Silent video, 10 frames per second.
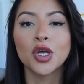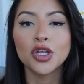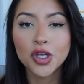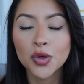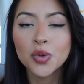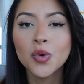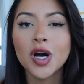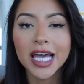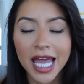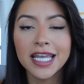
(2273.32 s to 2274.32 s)

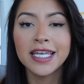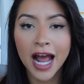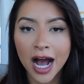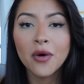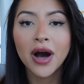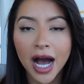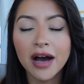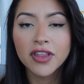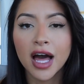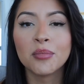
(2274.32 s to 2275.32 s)
you can now
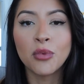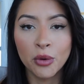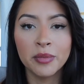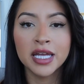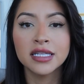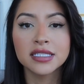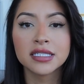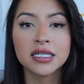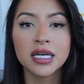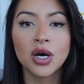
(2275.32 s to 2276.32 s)
have that moment
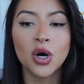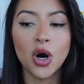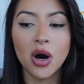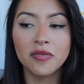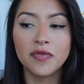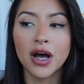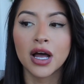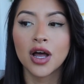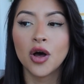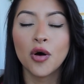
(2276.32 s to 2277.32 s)
of
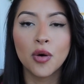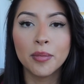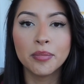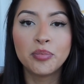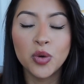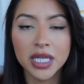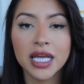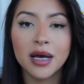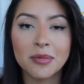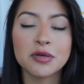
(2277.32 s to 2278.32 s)

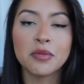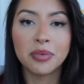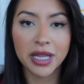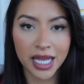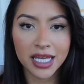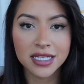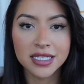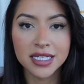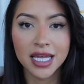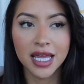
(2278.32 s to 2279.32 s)
pulling up to a
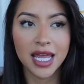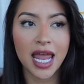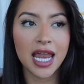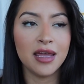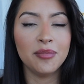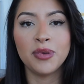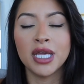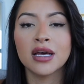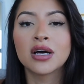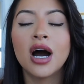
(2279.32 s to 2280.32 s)
place and it
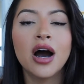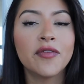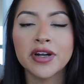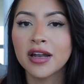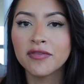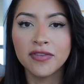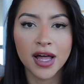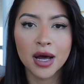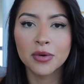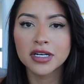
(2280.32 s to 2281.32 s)
being covered in
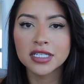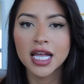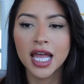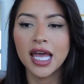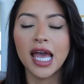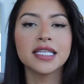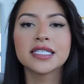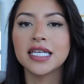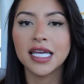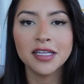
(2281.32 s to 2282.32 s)
flowers and
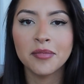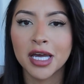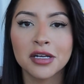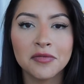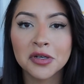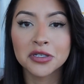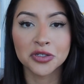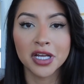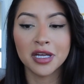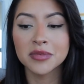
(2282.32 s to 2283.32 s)
seeing the man of your
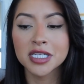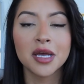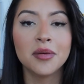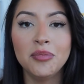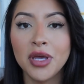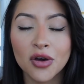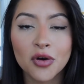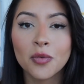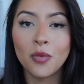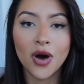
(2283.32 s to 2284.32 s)
dreams being
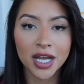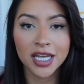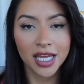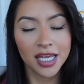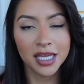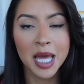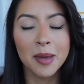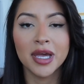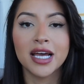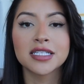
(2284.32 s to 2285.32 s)
on one knee
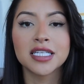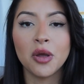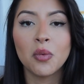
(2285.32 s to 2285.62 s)
because he